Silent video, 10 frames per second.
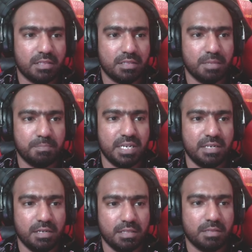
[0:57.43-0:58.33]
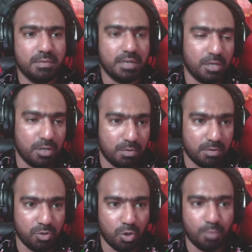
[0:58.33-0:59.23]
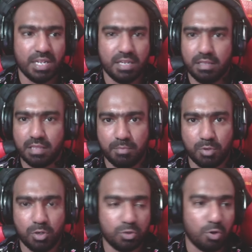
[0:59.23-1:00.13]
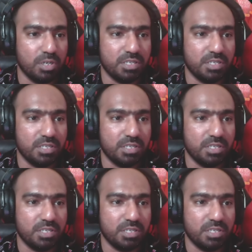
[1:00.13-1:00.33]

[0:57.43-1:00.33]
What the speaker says: the plain health, the normal health. I'm going to call it